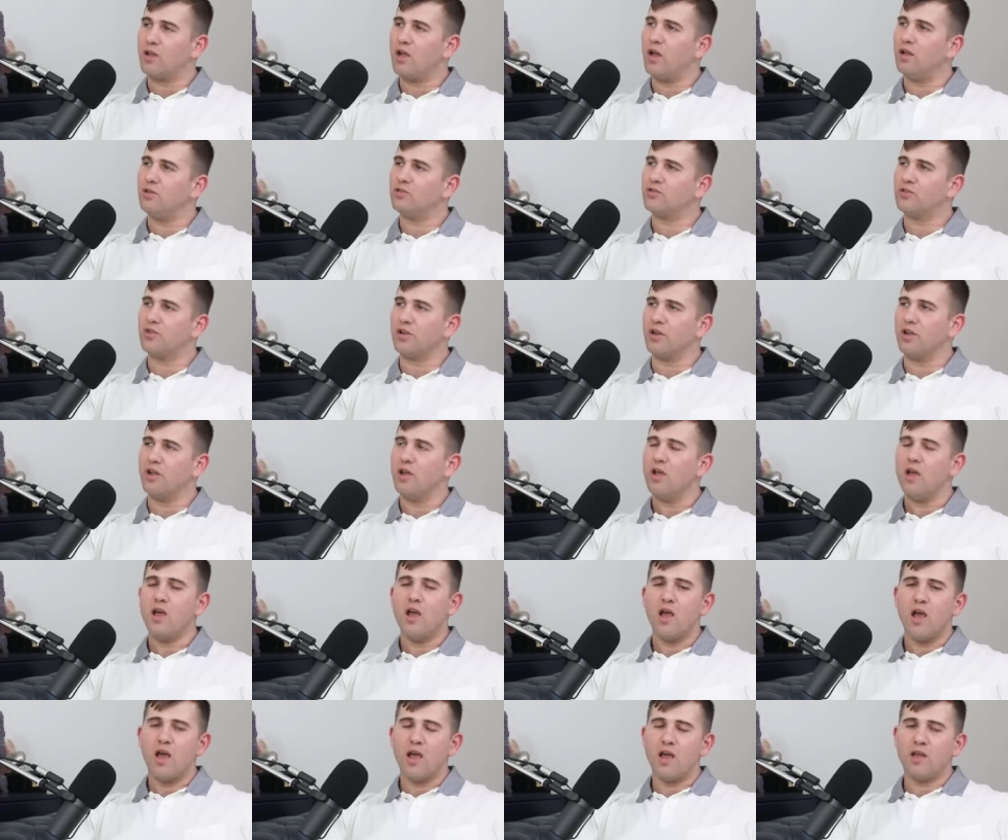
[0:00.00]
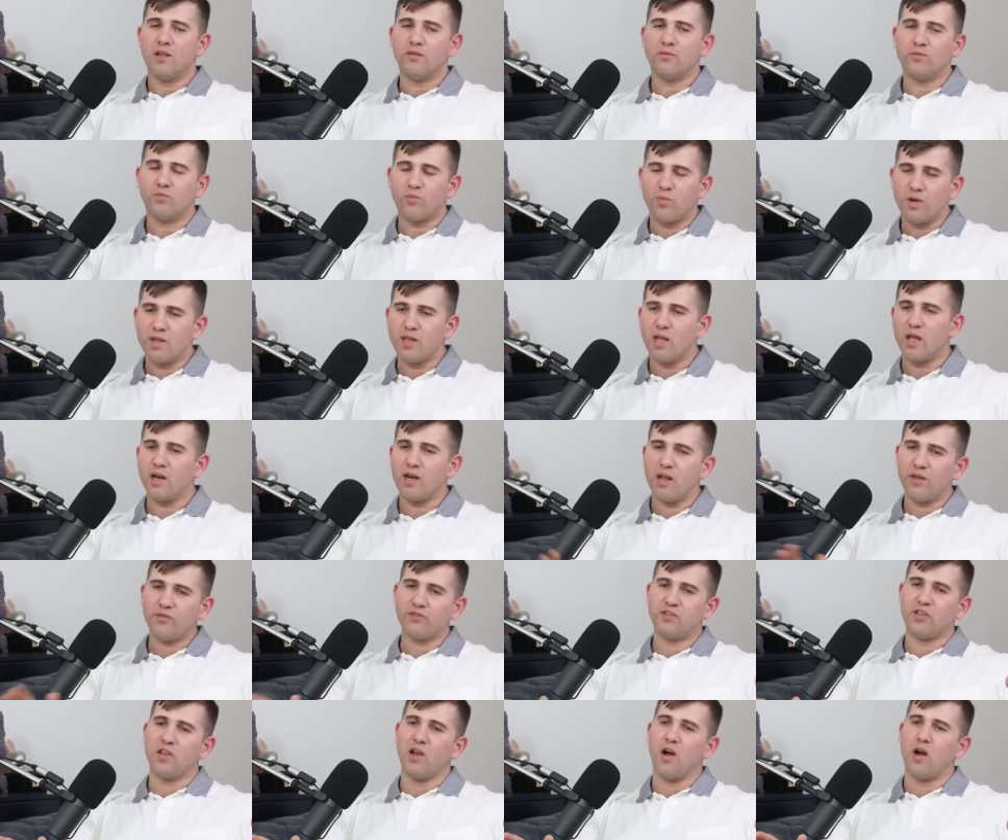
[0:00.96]
the country. And when I
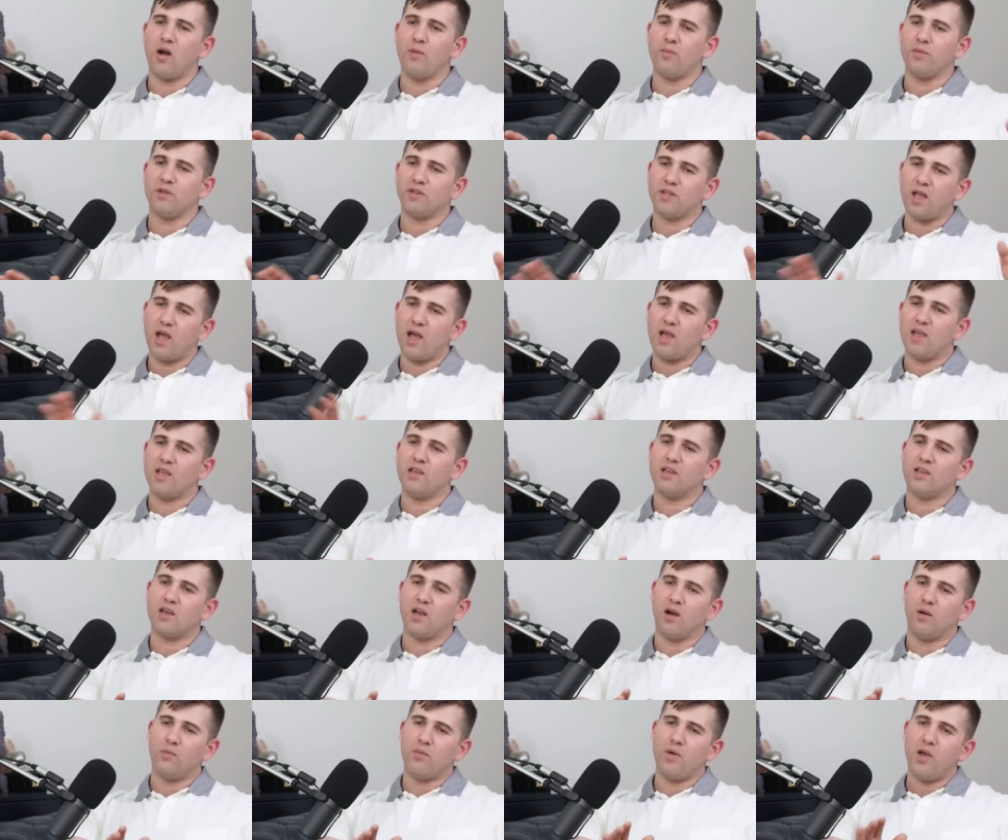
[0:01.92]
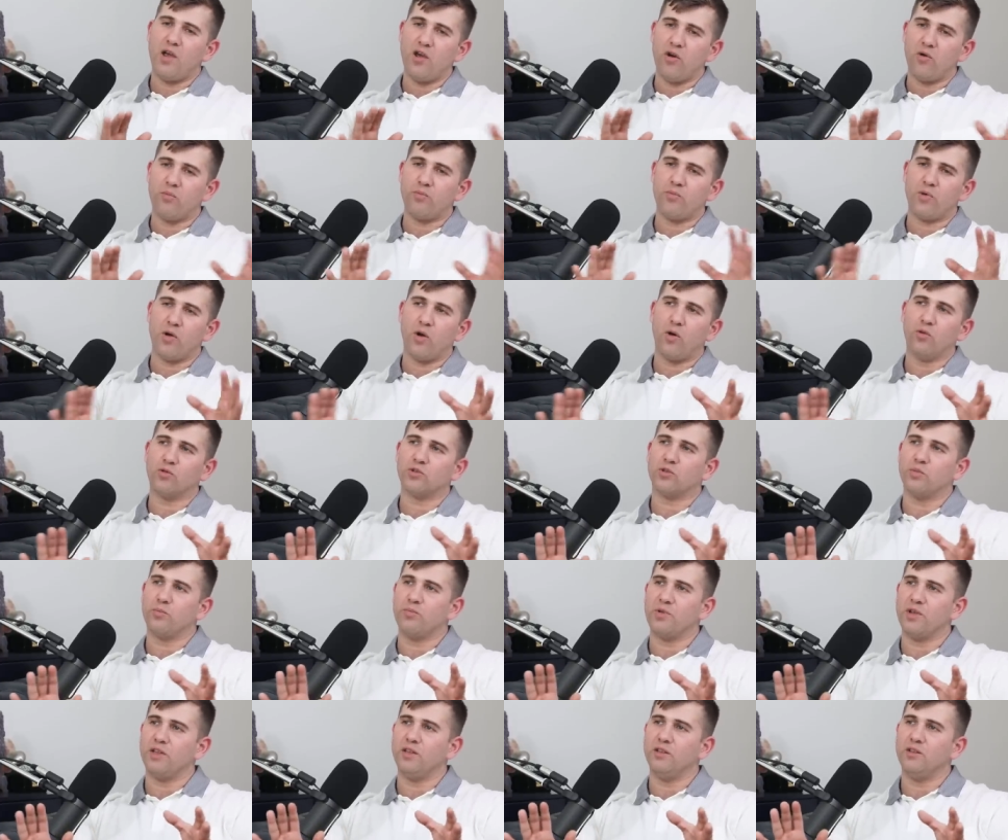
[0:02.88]
left the army, that income helped me
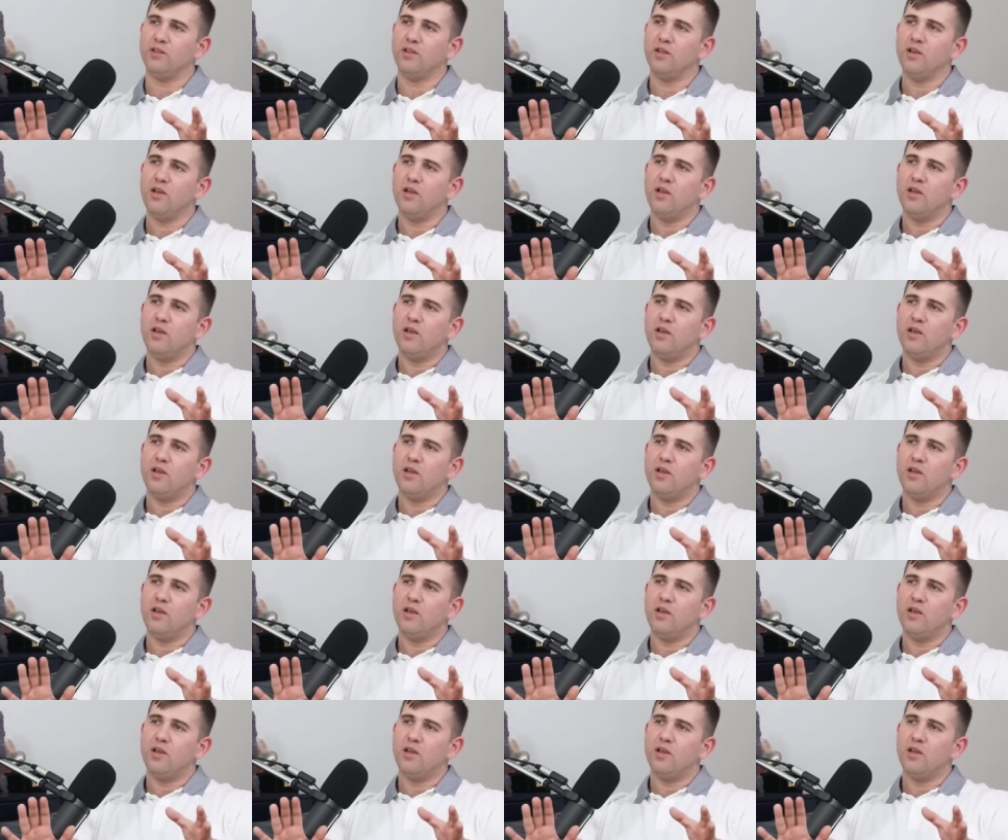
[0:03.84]
also being